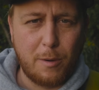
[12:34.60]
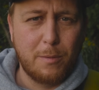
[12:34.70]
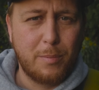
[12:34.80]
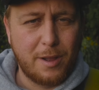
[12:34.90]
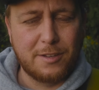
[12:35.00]

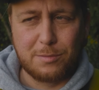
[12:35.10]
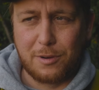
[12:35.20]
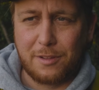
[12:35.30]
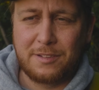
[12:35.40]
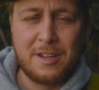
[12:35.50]

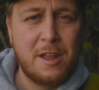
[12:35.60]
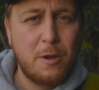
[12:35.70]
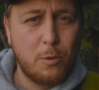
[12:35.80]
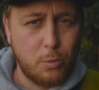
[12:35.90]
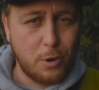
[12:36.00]
Bosworth's
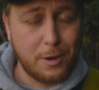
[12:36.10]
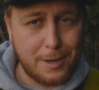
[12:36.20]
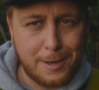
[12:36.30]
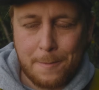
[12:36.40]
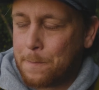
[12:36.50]

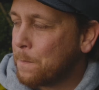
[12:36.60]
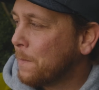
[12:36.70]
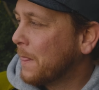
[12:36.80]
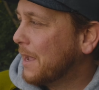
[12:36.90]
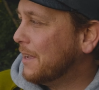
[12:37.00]
work
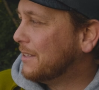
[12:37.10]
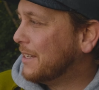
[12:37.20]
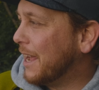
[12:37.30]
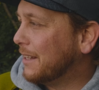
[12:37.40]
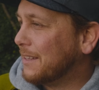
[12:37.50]
is
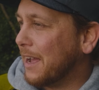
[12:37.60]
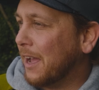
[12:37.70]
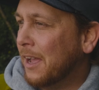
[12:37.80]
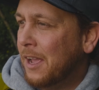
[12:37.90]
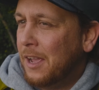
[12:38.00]

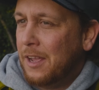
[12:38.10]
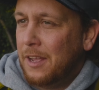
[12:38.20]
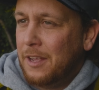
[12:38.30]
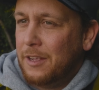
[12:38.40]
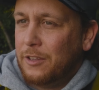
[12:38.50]
that
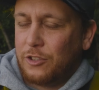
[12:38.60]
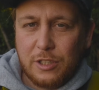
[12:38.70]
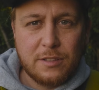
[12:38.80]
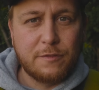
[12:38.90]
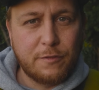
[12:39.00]

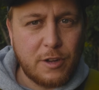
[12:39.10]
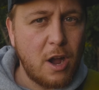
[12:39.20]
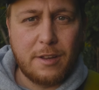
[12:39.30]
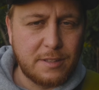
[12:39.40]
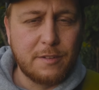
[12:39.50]
she's
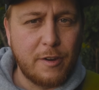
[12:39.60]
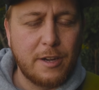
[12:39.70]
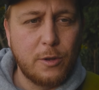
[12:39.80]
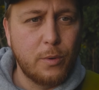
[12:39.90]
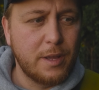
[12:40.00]
constantly
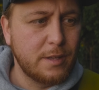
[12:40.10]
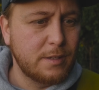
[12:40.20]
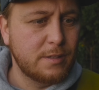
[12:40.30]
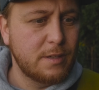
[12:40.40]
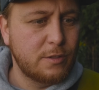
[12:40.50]
finding
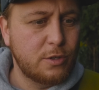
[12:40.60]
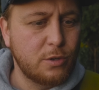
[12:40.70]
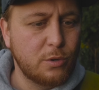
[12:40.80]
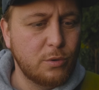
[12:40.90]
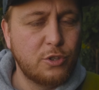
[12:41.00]
ways
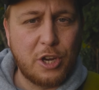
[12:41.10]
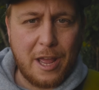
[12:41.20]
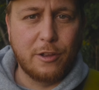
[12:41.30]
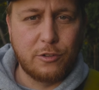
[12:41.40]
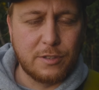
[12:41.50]
to
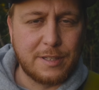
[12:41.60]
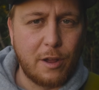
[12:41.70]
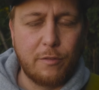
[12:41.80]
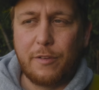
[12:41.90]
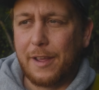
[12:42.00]
challenge
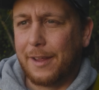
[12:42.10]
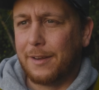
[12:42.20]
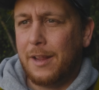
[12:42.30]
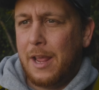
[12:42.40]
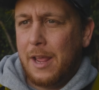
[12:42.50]
herself and